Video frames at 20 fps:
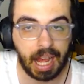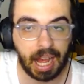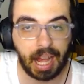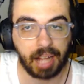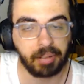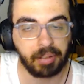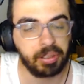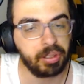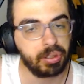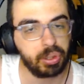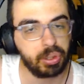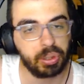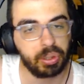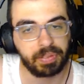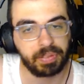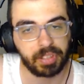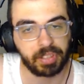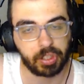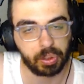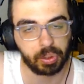I'm not sure if
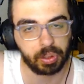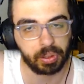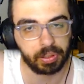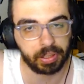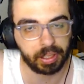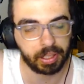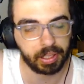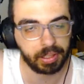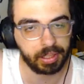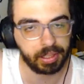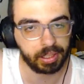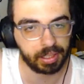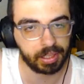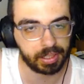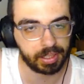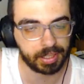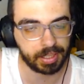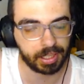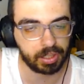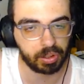it's horror. I think it's
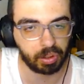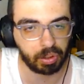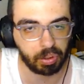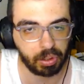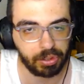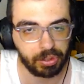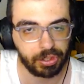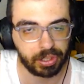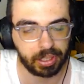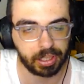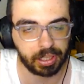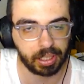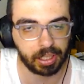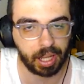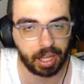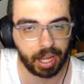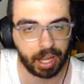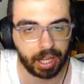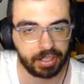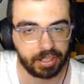psychological
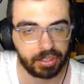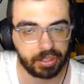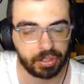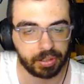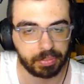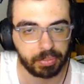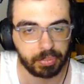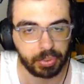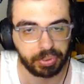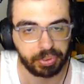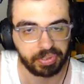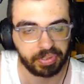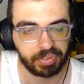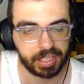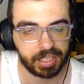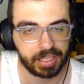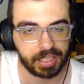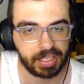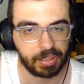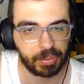action movie
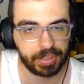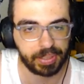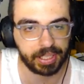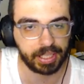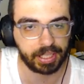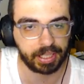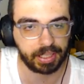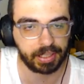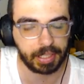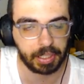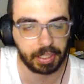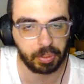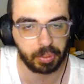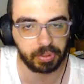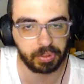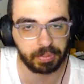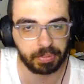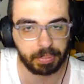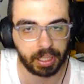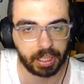sounds like. It would
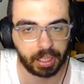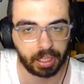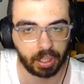be